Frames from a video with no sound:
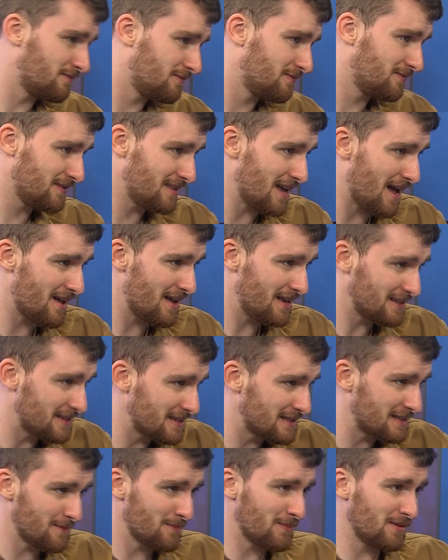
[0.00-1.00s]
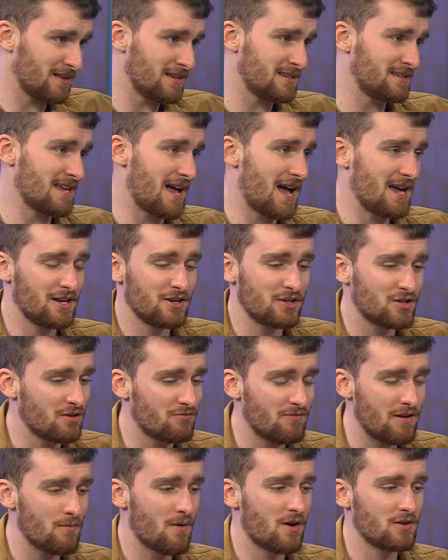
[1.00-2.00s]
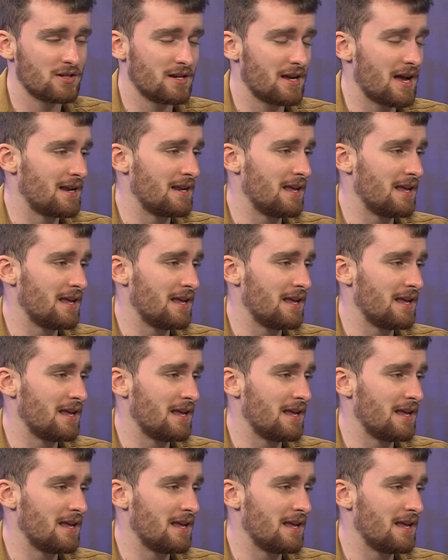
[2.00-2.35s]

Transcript: Yeah, it's as simple as that. You should rewatch again.